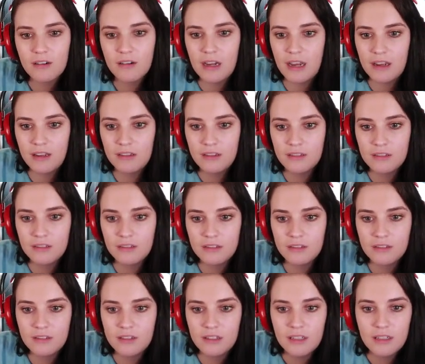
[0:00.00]
Okay.
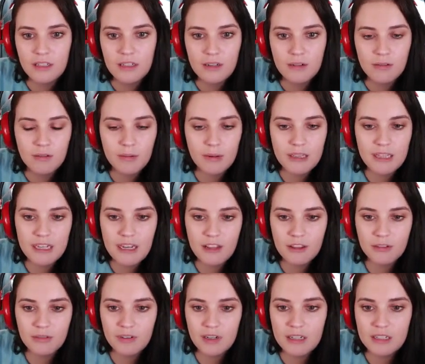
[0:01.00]
What about the
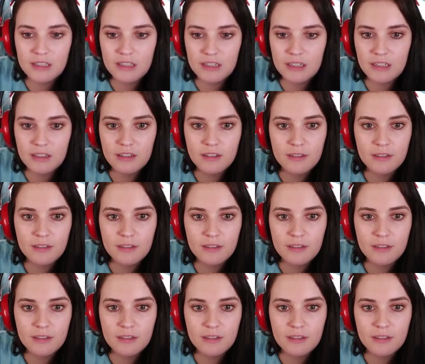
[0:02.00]
other wrist?